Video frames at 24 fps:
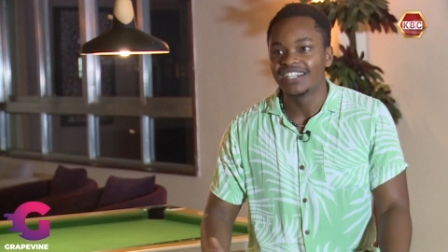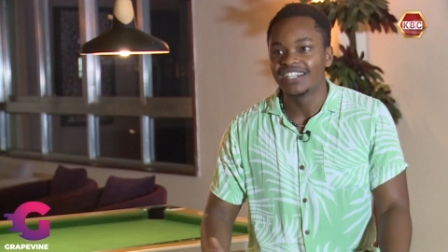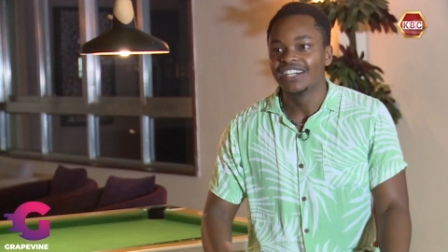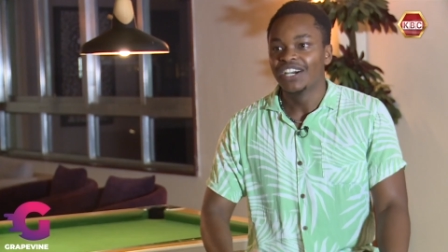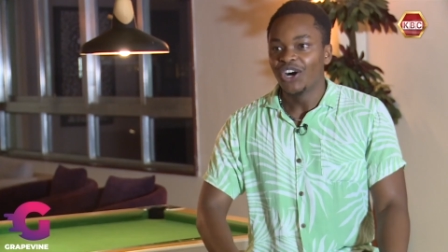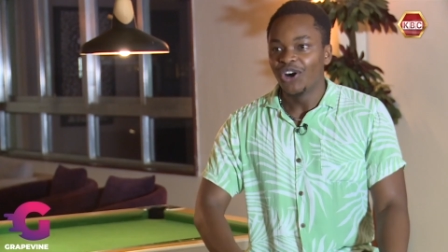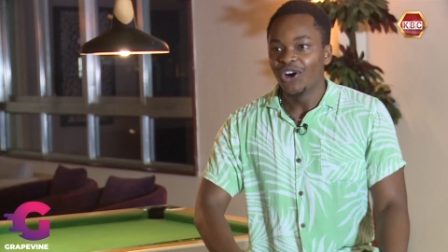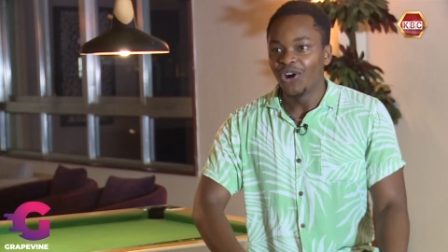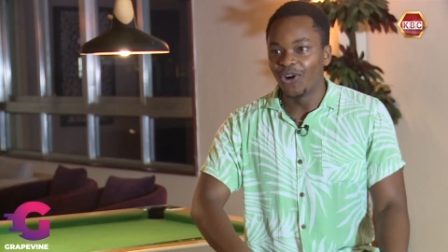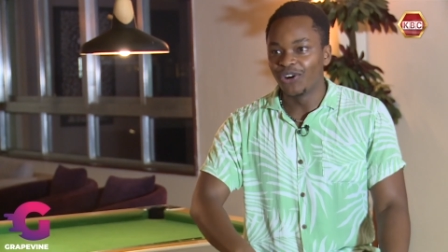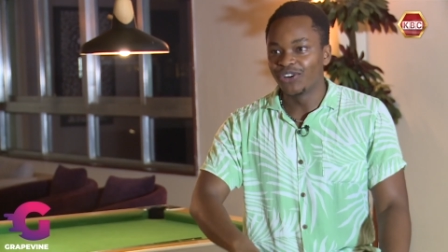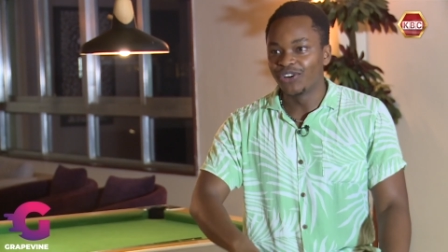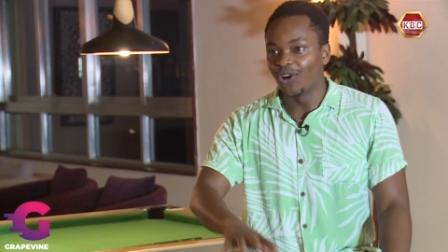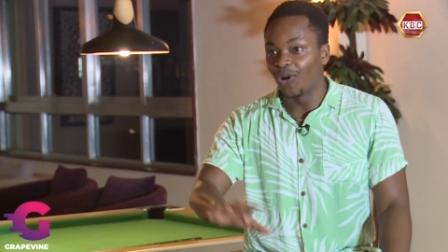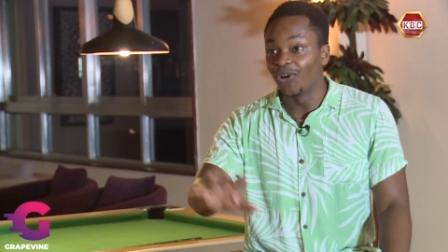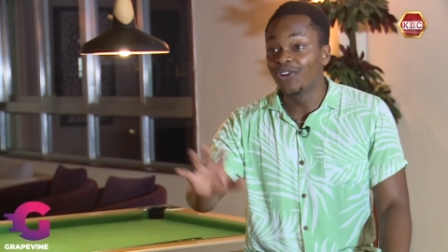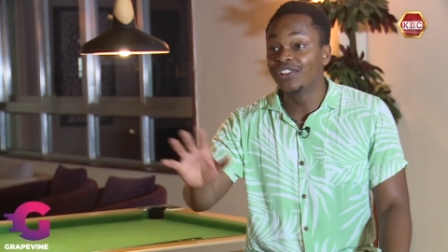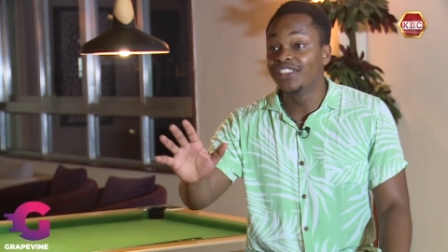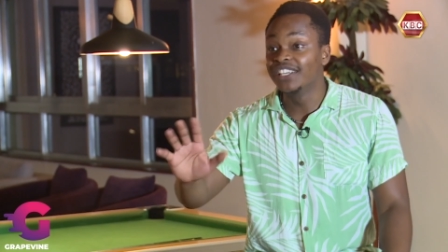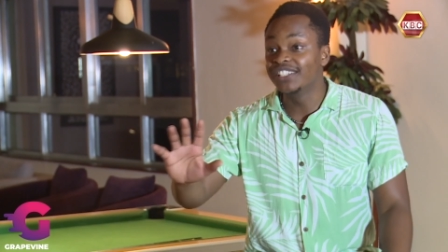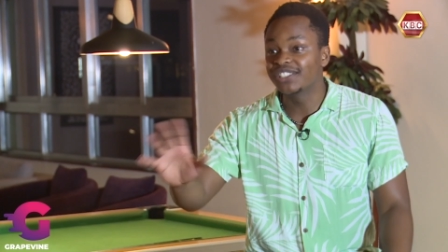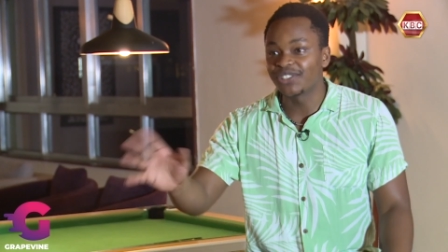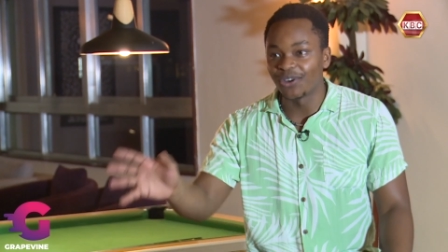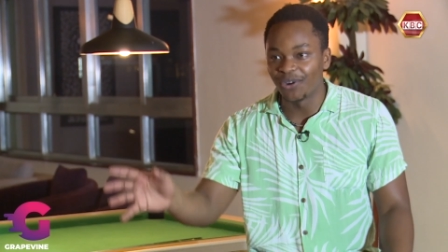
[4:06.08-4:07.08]
on these
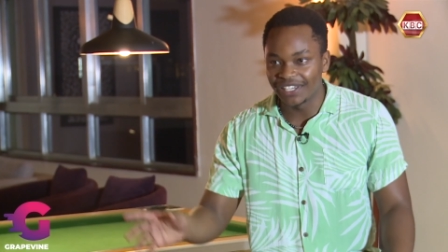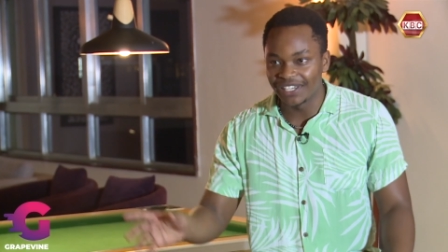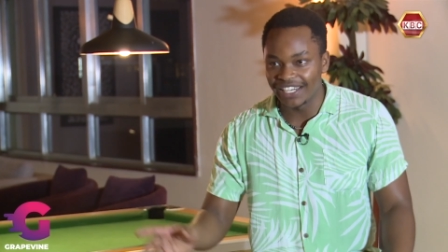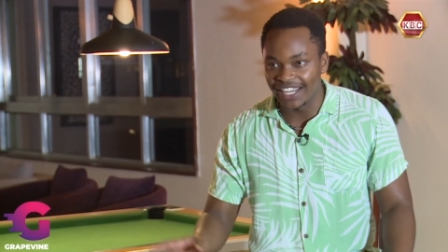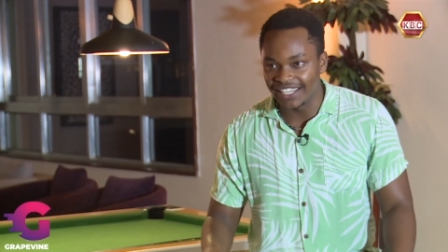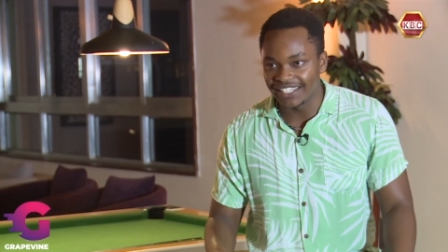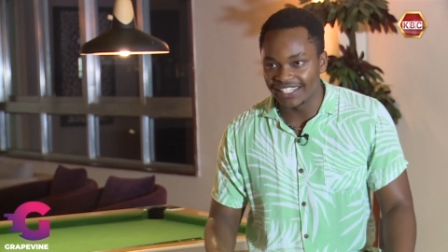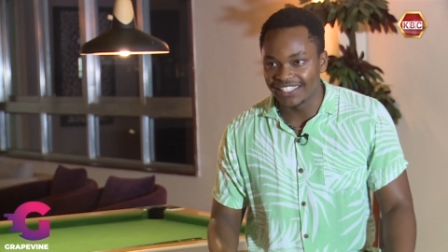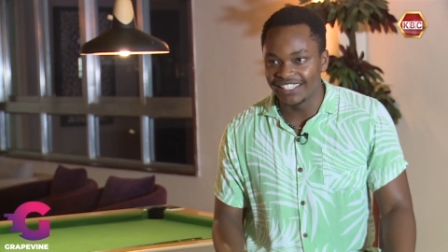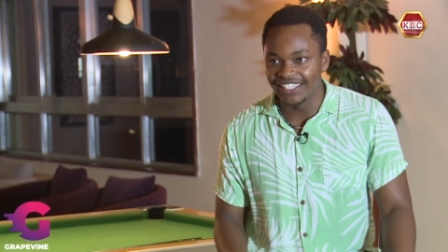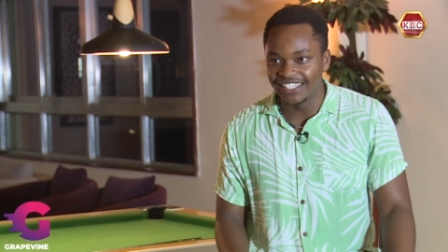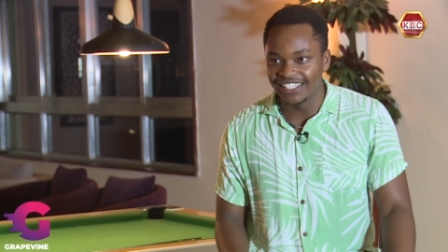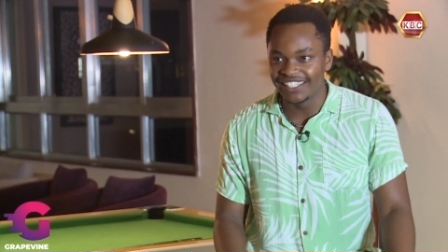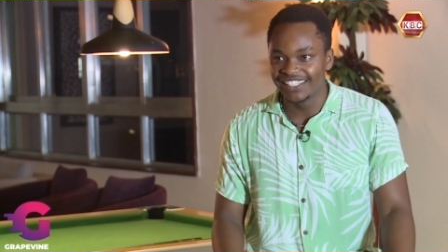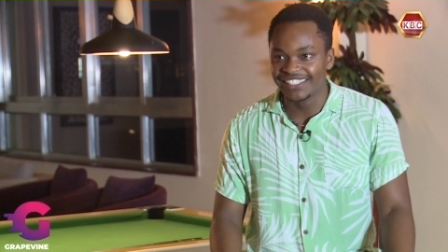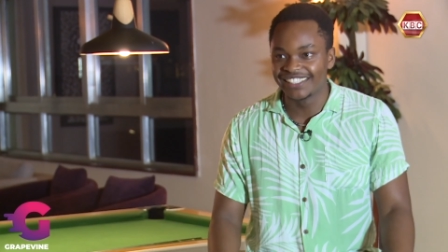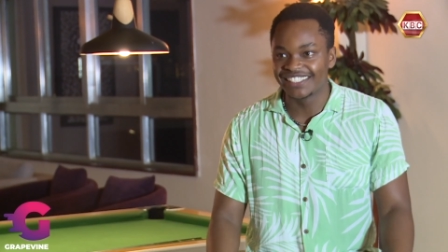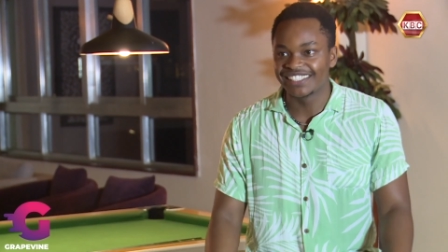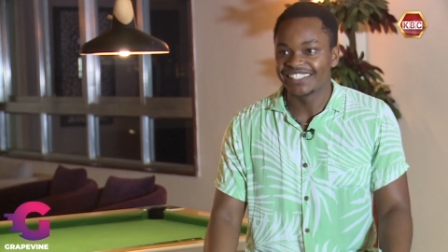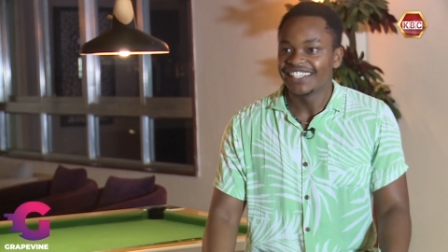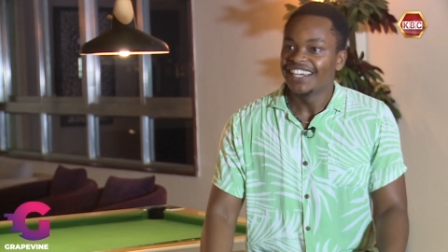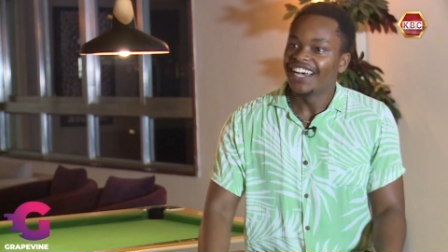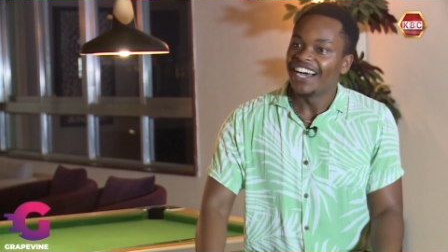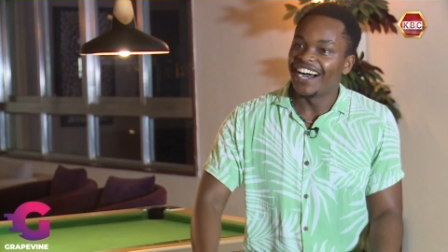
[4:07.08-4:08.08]
online gigs,
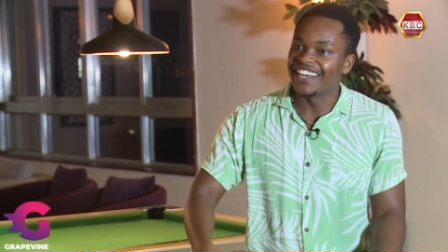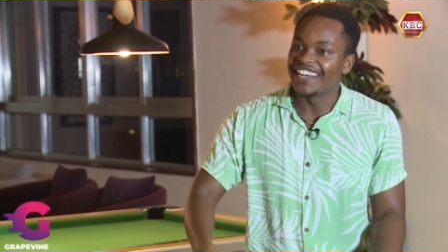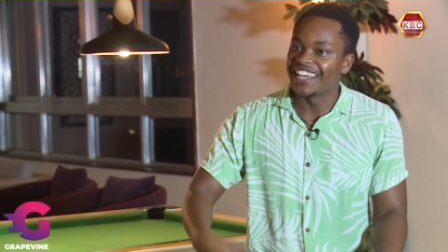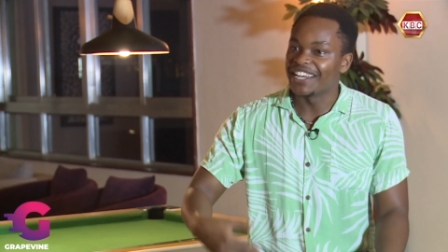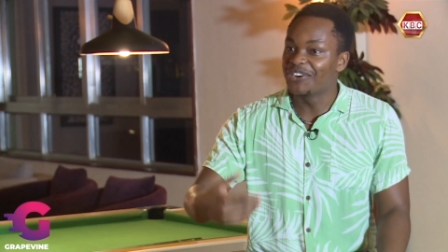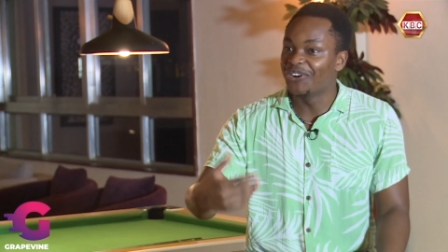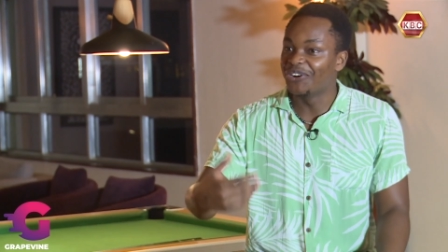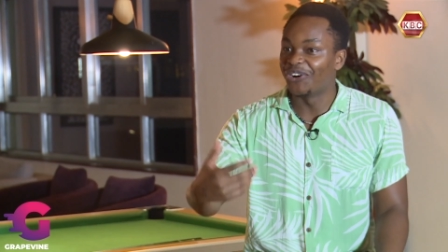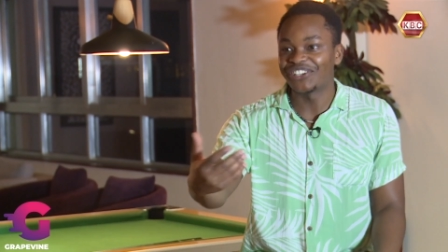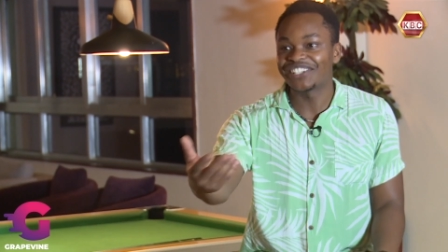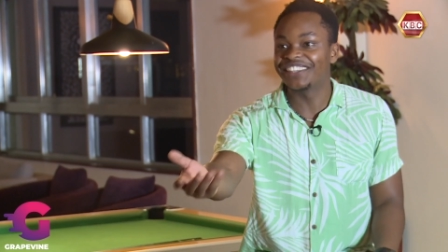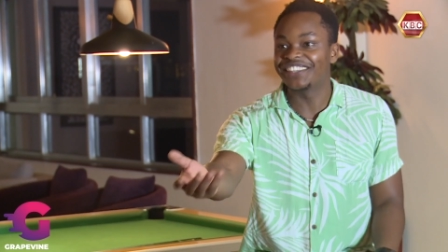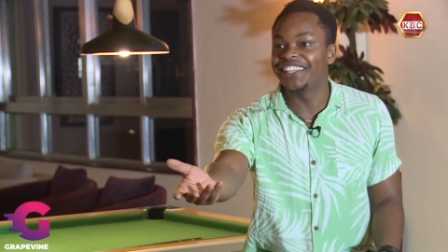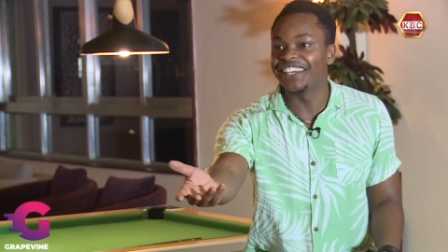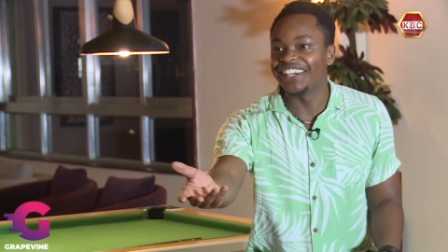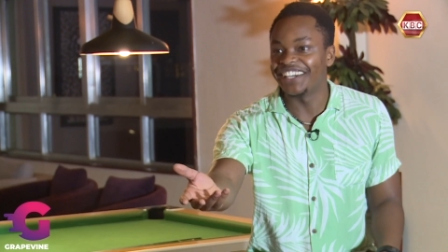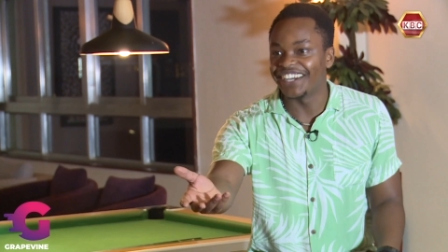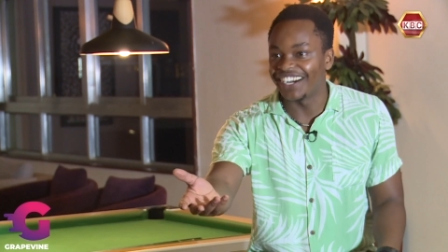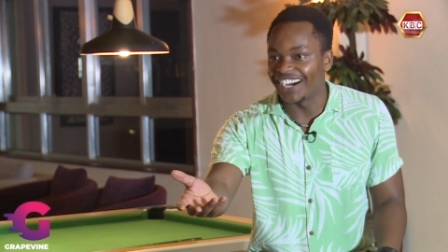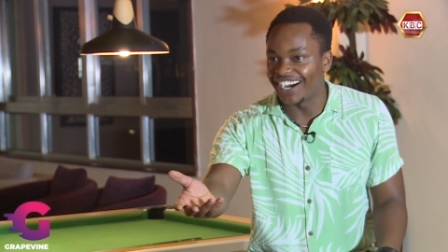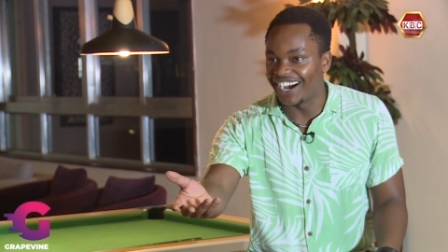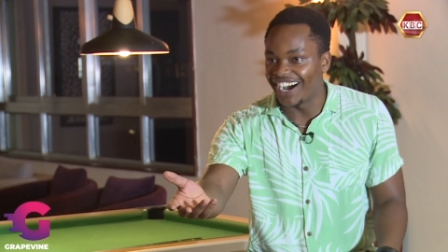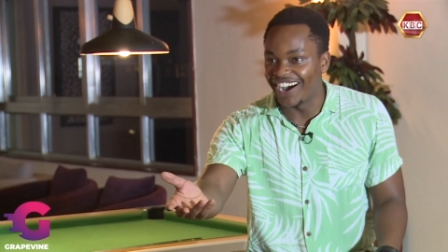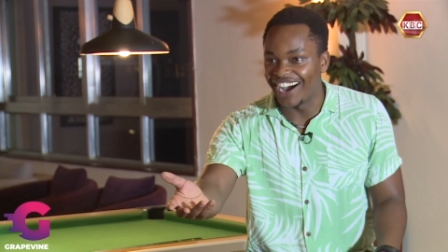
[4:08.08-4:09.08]
and I got the
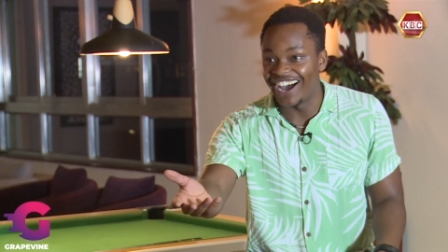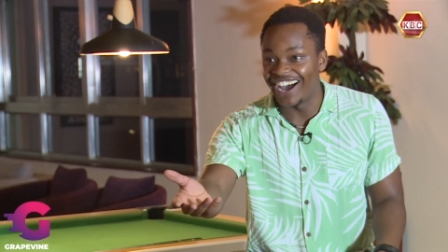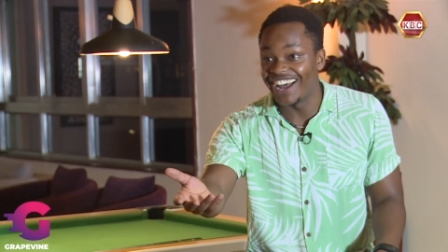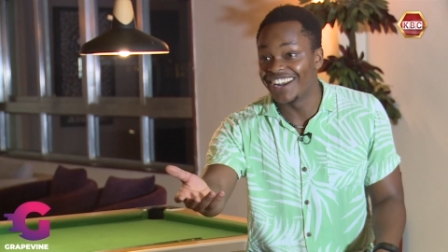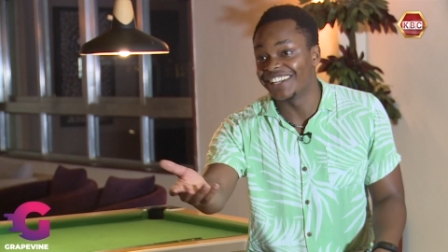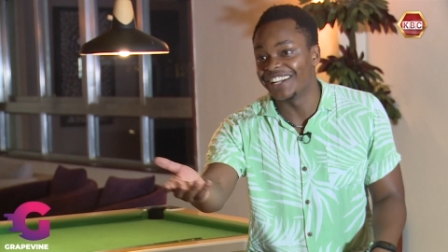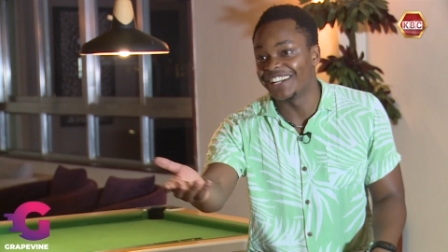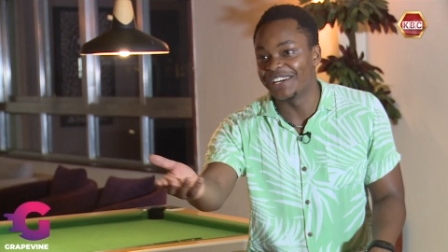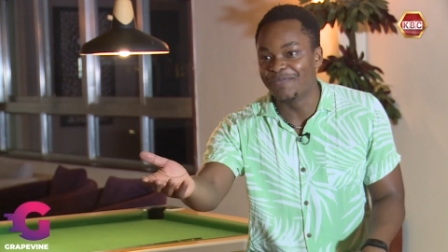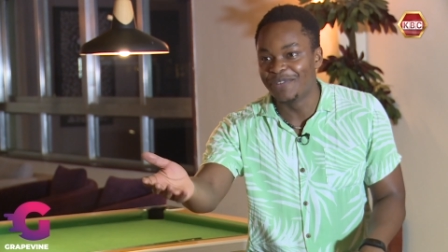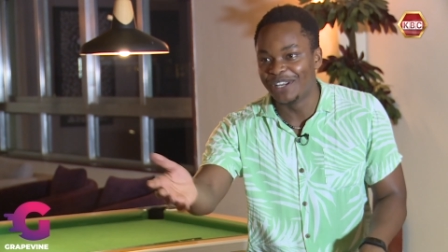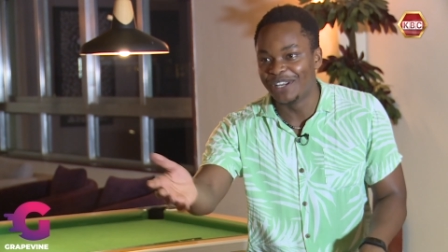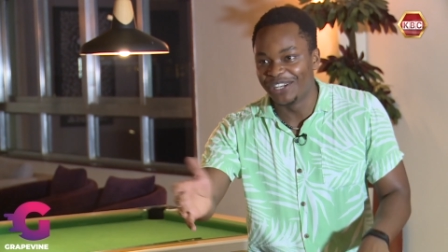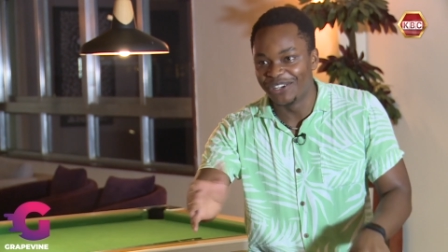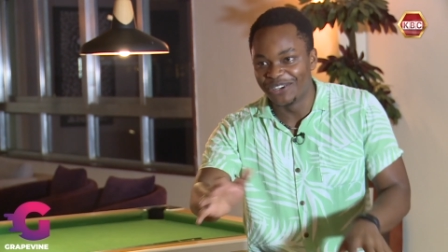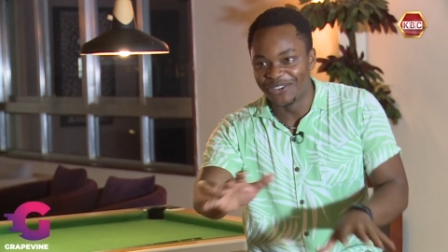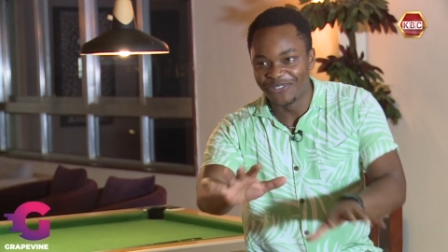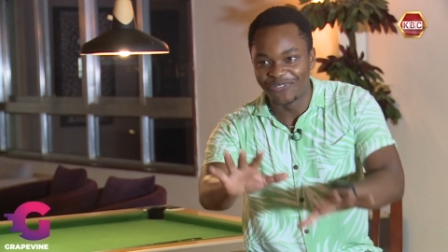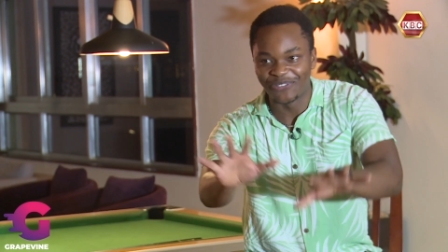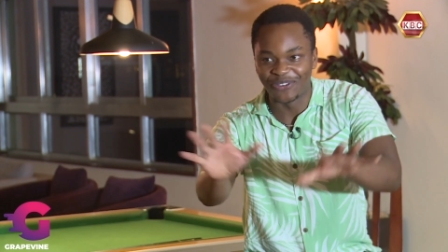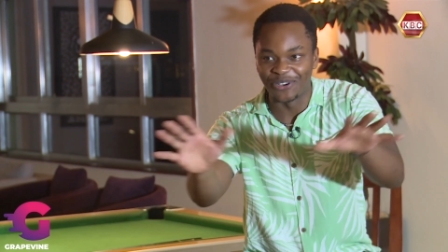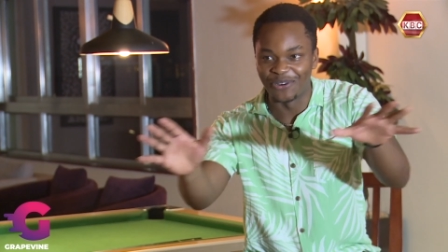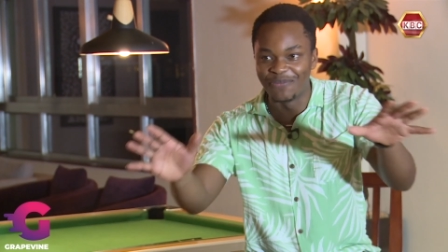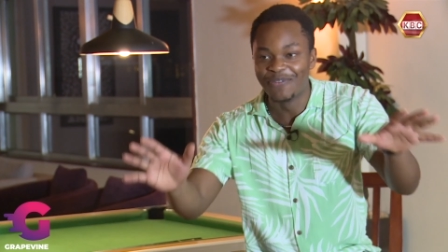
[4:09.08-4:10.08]
100 million
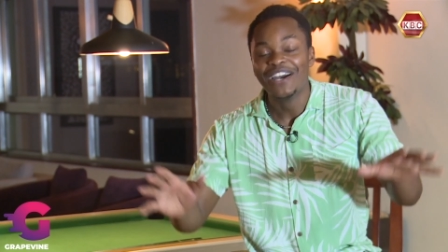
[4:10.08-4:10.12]
from.